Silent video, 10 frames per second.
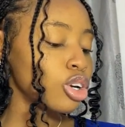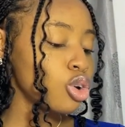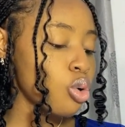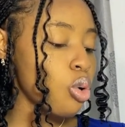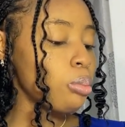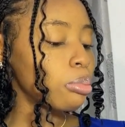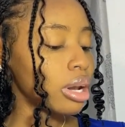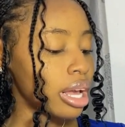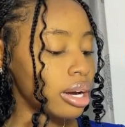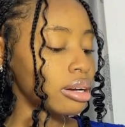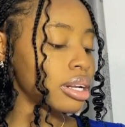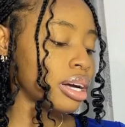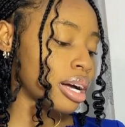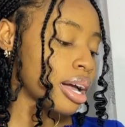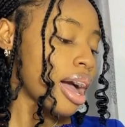low
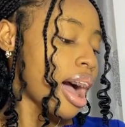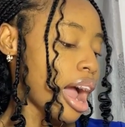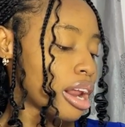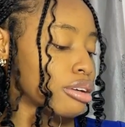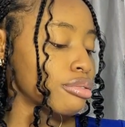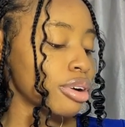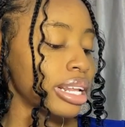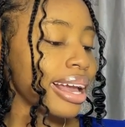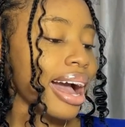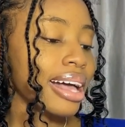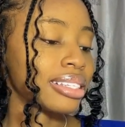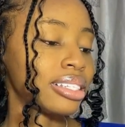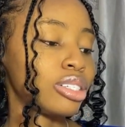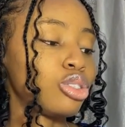molecular hyaluronic acid